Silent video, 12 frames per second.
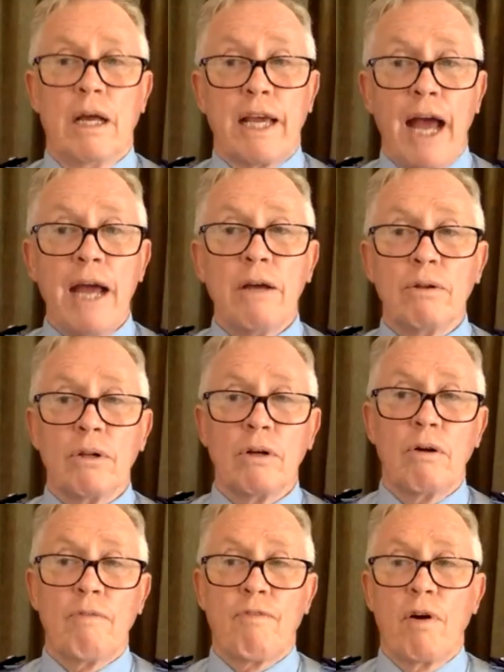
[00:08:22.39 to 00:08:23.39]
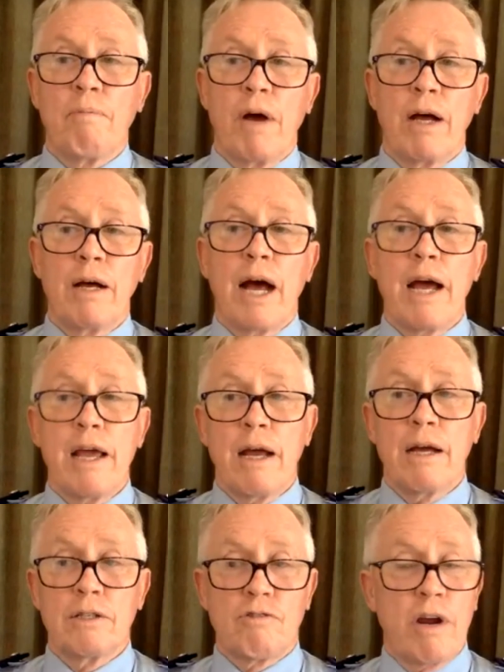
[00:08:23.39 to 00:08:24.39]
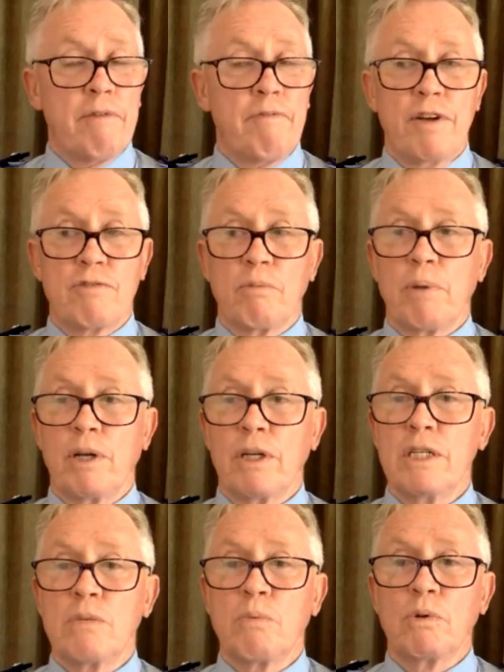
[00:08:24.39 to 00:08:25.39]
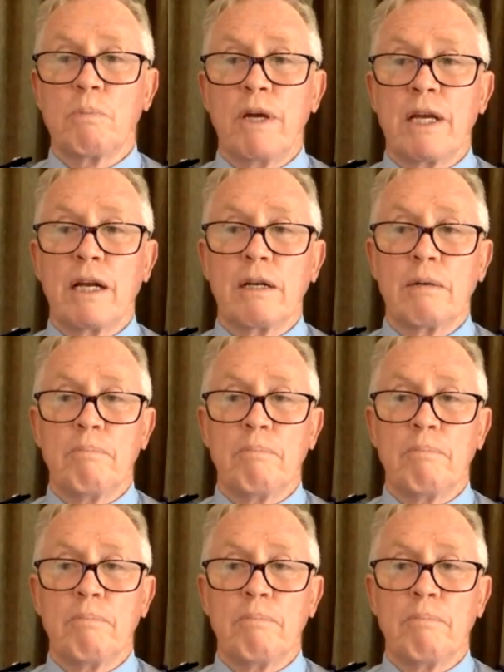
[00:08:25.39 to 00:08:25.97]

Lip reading: Gayl from Australian Federal Police will speak a little,